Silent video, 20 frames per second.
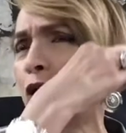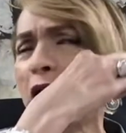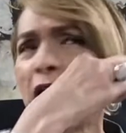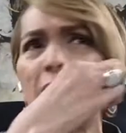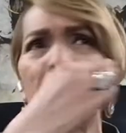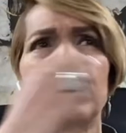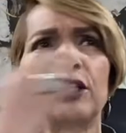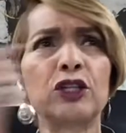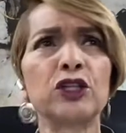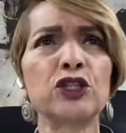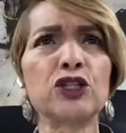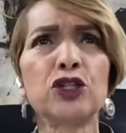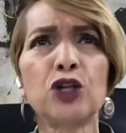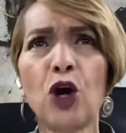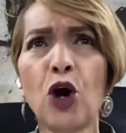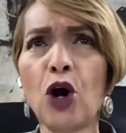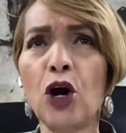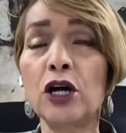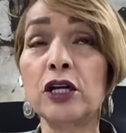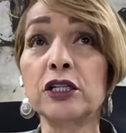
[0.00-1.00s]
at the
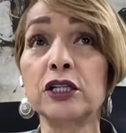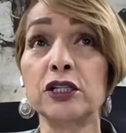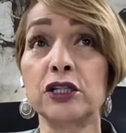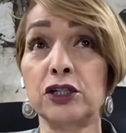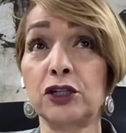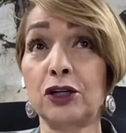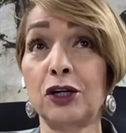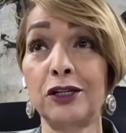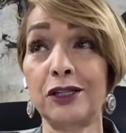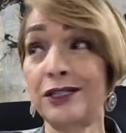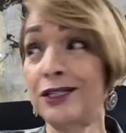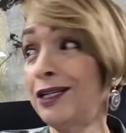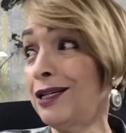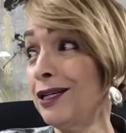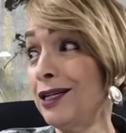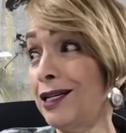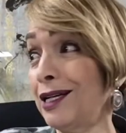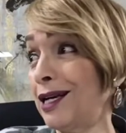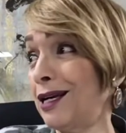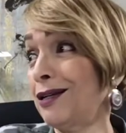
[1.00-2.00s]
stars and start seeing
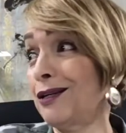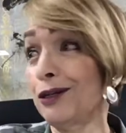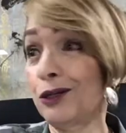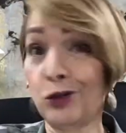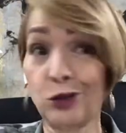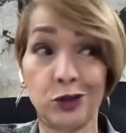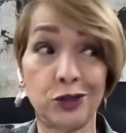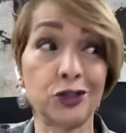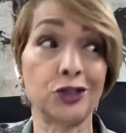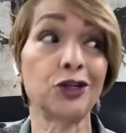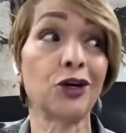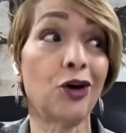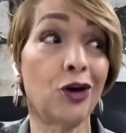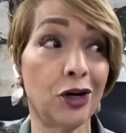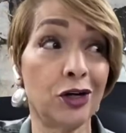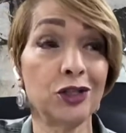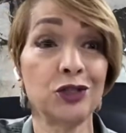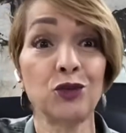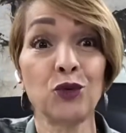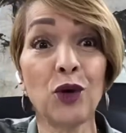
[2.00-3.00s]
he had little
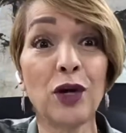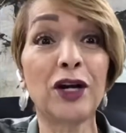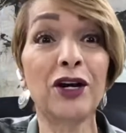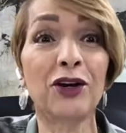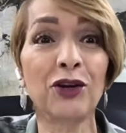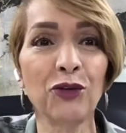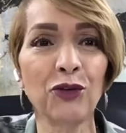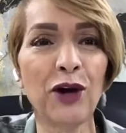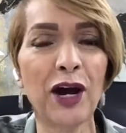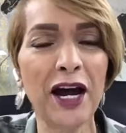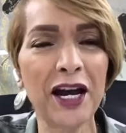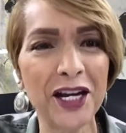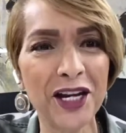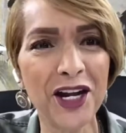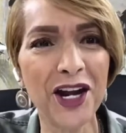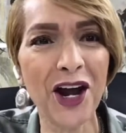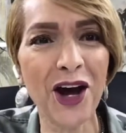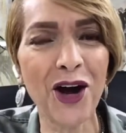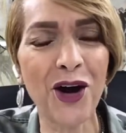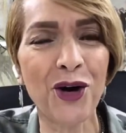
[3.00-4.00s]
stars running around?
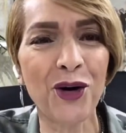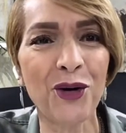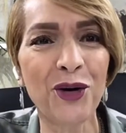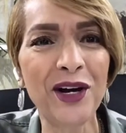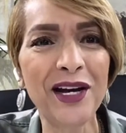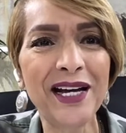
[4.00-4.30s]
No.